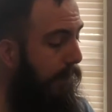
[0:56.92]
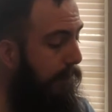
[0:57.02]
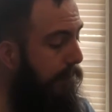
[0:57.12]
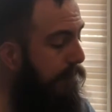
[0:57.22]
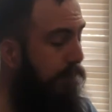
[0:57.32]

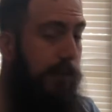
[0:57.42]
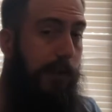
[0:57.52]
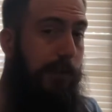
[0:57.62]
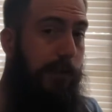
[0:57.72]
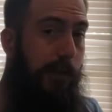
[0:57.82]
This one
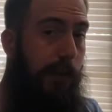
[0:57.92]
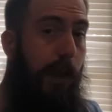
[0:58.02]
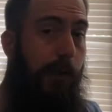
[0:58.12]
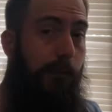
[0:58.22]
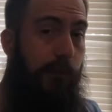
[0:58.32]
is
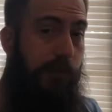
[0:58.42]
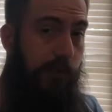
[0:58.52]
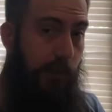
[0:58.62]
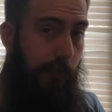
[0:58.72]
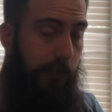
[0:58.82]

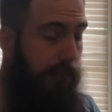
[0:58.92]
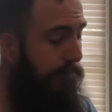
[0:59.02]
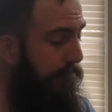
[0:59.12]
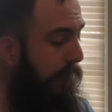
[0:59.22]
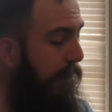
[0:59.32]
9%
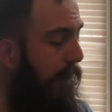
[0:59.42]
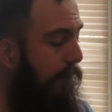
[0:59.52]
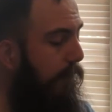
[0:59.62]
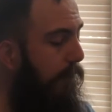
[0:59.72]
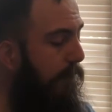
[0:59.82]

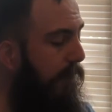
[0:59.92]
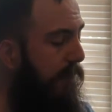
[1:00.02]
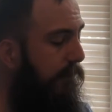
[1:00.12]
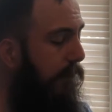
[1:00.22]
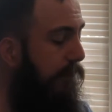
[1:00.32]
alcohol
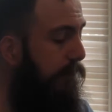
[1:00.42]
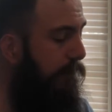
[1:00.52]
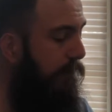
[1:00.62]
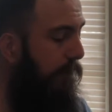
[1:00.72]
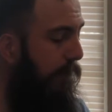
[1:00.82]
by volume.
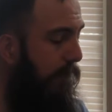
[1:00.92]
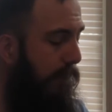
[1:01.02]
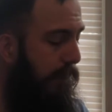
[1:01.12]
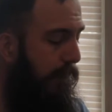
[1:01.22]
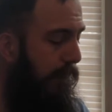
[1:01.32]

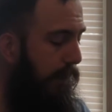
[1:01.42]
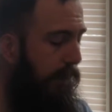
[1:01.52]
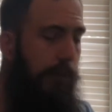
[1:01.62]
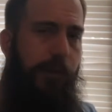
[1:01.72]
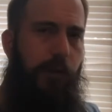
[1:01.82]

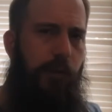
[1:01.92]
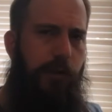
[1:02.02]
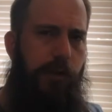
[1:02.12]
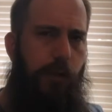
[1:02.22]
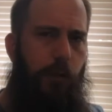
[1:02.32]
Let me
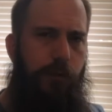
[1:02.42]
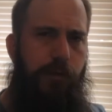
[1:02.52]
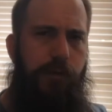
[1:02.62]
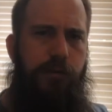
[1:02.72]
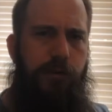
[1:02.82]
quickly go over the
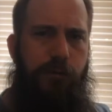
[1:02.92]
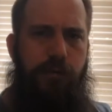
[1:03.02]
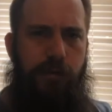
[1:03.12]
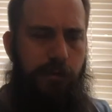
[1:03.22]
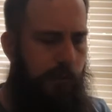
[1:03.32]

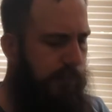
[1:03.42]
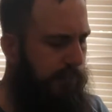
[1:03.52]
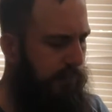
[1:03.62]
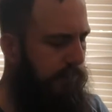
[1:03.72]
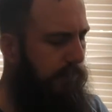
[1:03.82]
description. There isn't too